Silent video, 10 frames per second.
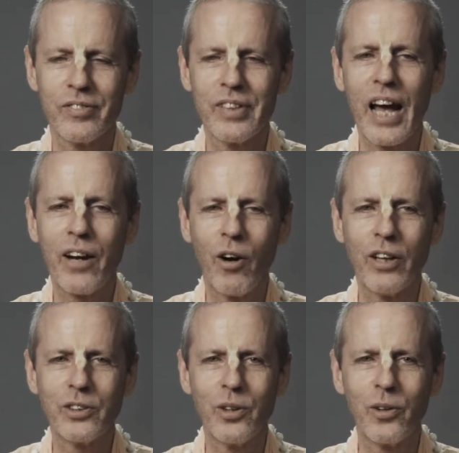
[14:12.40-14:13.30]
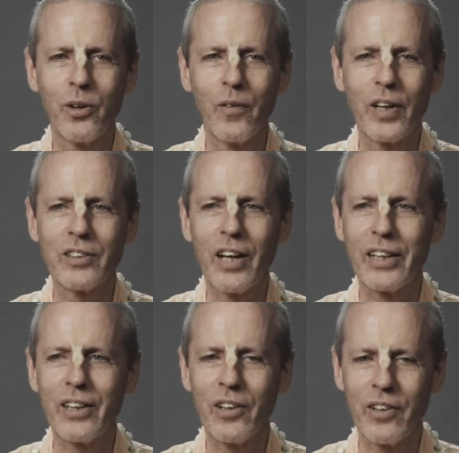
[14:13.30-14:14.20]
That also Guru Maharaj
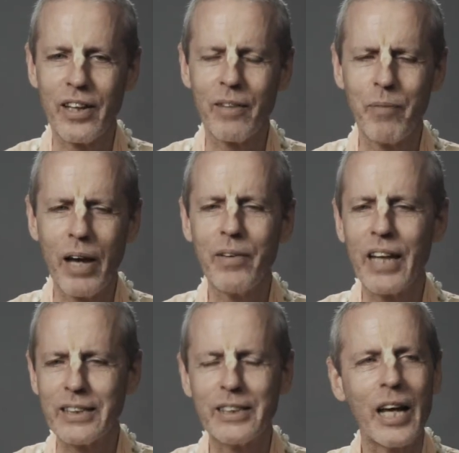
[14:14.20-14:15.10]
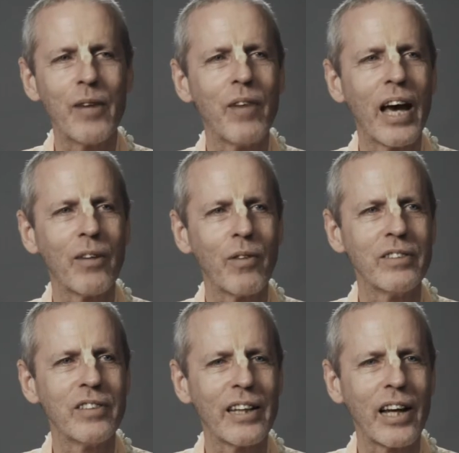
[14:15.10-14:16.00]
liked that. Maybe that same man, when
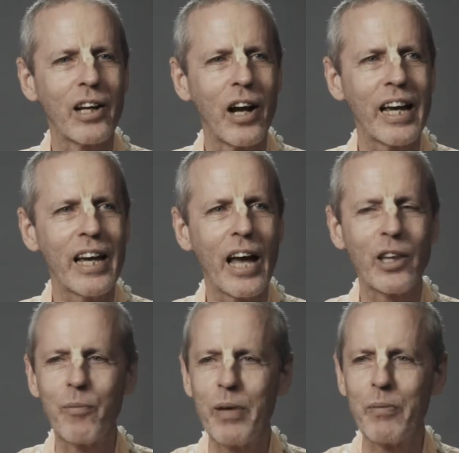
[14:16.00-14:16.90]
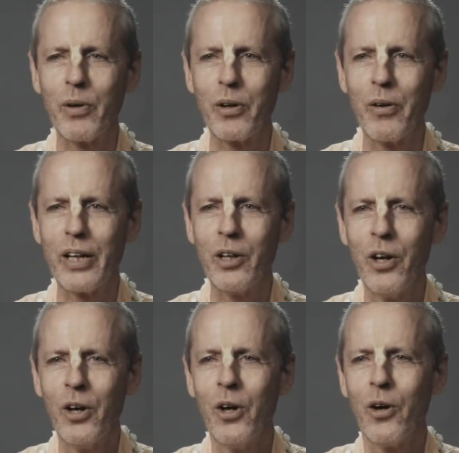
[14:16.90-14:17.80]
he said that, he had the people going,
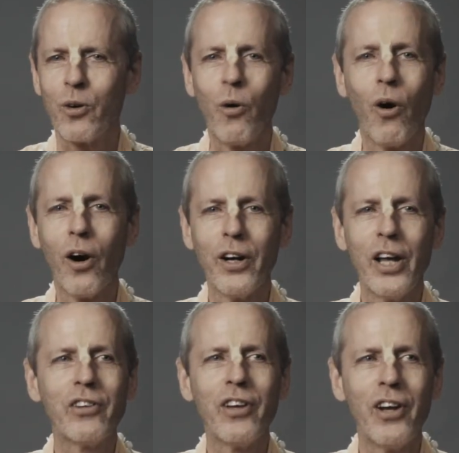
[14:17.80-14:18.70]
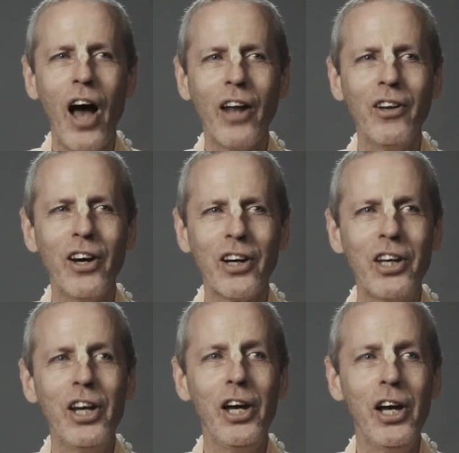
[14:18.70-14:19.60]
Gaur Nityananda
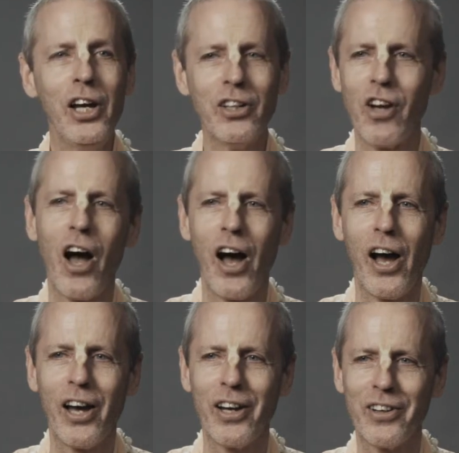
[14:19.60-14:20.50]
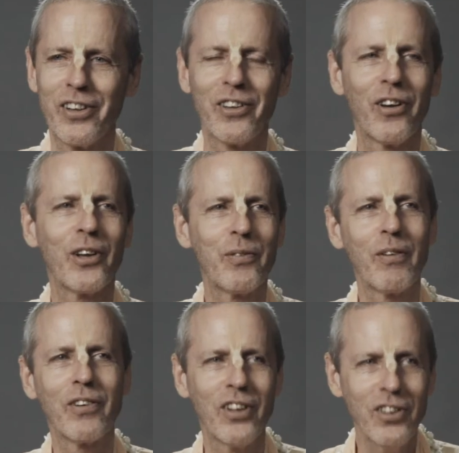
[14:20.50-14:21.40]
ki jai, and all the
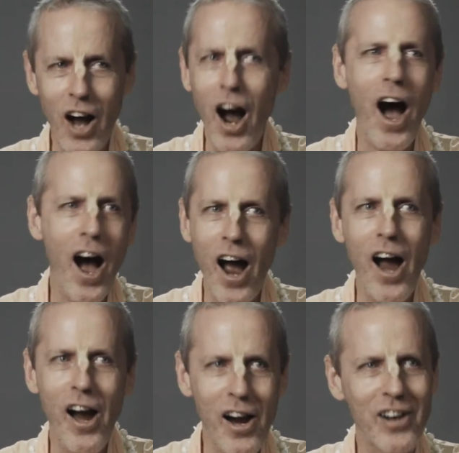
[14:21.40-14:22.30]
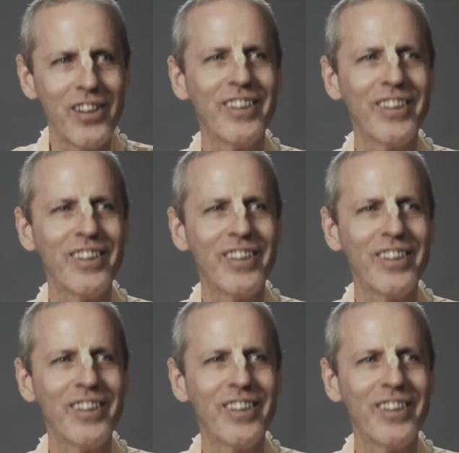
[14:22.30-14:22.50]
people were like, jai.